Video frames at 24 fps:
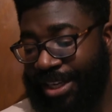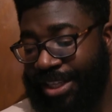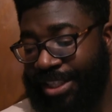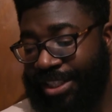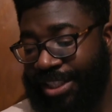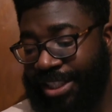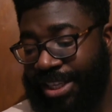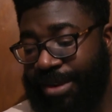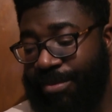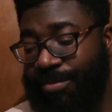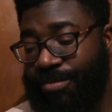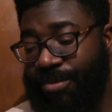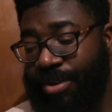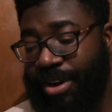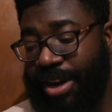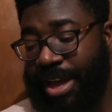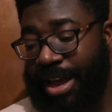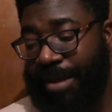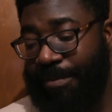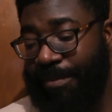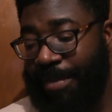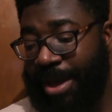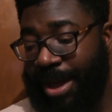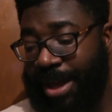Shimron
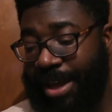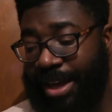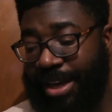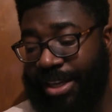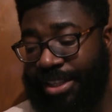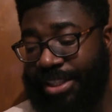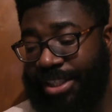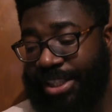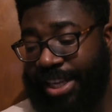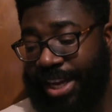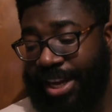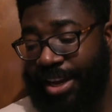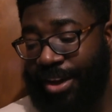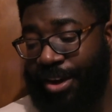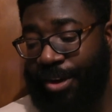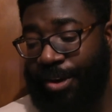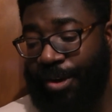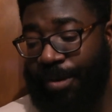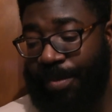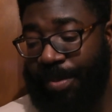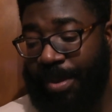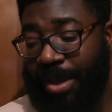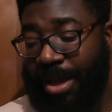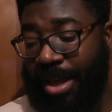Hetmeyer, Shea
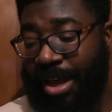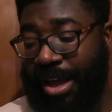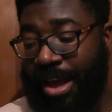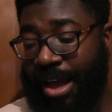Hope,